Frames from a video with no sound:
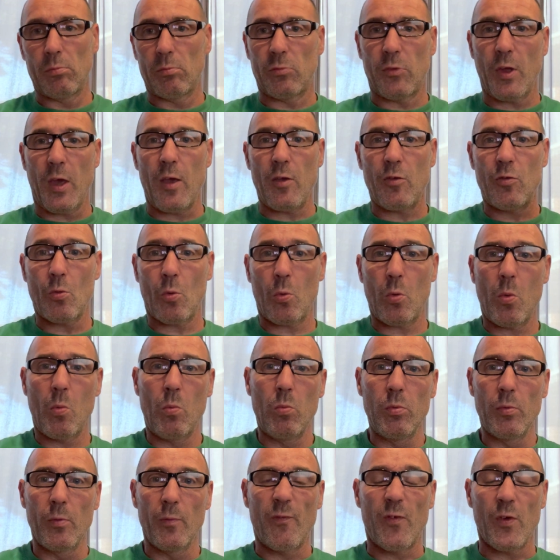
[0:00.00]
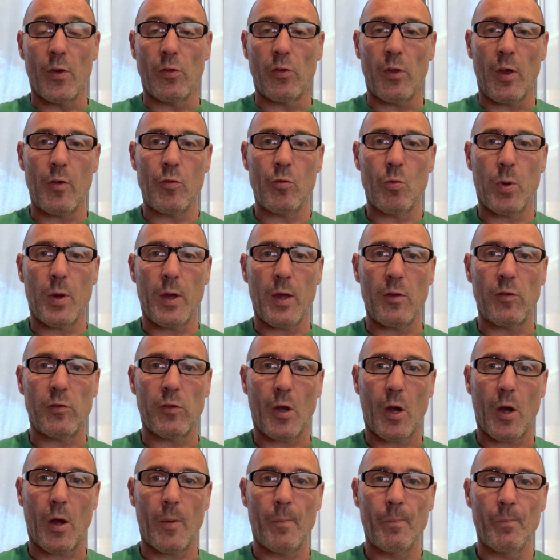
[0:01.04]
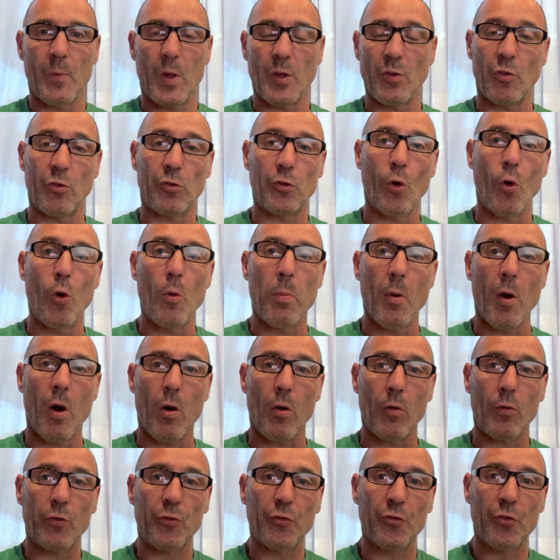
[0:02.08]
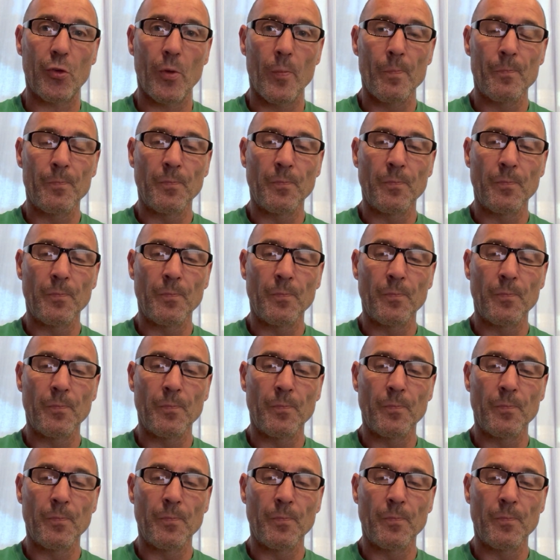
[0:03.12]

diesel for a diesel heater, there's a toolbox.